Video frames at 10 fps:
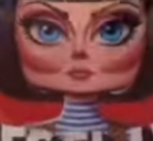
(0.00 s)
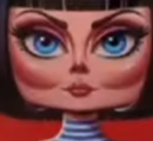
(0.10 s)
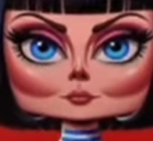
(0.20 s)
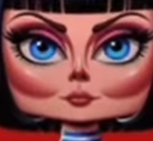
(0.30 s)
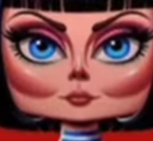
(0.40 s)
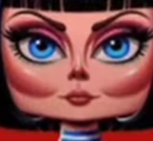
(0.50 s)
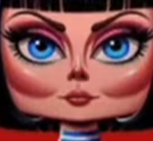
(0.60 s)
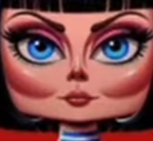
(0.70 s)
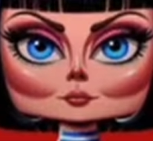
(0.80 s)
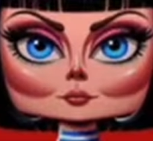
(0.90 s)

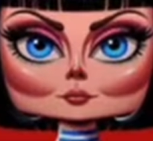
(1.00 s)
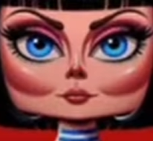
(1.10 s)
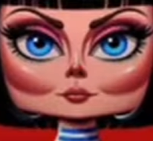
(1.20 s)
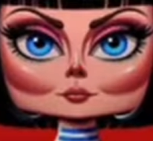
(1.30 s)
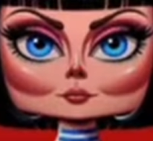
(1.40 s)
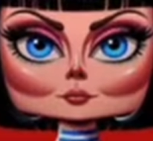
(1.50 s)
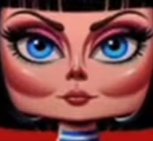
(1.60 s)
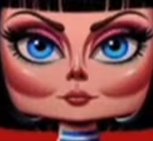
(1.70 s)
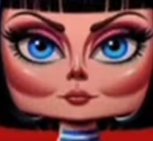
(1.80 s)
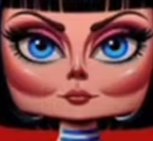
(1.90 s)

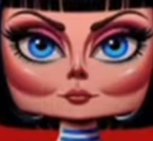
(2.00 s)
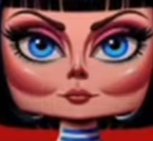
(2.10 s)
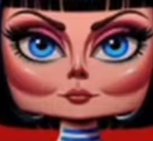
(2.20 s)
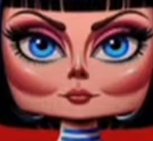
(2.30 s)
[no speech]